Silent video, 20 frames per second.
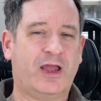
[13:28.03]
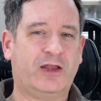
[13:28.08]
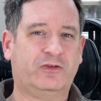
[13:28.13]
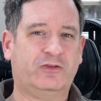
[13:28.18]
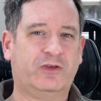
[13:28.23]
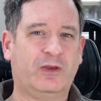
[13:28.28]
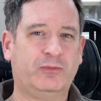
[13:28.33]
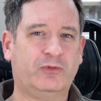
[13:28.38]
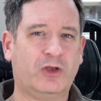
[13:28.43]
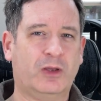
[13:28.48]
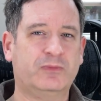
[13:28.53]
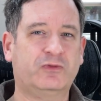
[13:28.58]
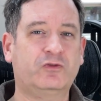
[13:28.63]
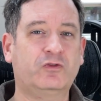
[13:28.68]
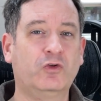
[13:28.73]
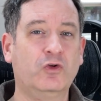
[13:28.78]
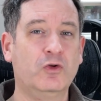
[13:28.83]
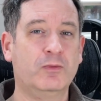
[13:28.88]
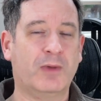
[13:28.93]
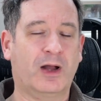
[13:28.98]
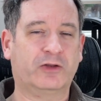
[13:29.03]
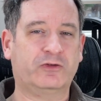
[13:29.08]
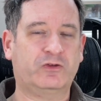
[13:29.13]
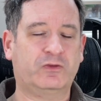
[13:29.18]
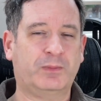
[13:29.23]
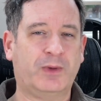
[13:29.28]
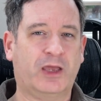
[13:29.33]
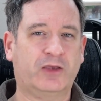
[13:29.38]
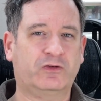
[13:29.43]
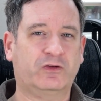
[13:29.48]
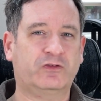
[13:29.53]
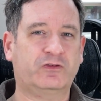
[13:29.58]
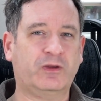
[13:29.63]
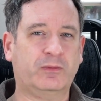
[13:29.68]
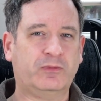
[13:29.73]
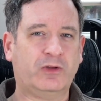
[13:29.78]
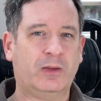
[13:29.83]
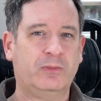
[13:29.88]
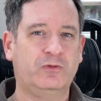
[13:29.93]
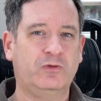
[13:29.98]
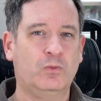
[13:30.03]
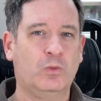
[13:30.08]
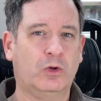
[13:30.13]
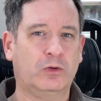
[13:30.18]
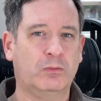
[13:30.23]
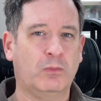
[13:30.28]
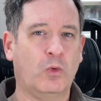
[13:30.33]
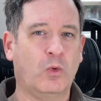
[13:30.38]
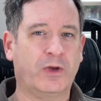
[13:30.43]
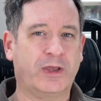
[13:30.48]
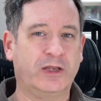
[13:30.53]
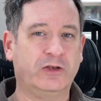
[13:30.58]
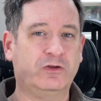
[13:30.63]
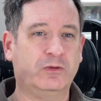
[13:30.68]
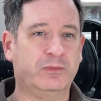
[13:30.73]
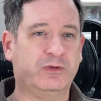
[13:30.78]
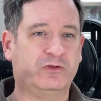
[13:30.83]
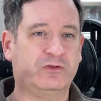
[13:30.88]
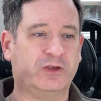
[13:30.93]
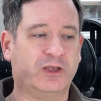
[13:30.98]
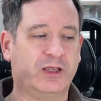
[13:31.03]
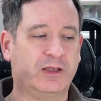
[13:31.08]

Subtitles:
sometimes too much space and sometimes you want more intimacy.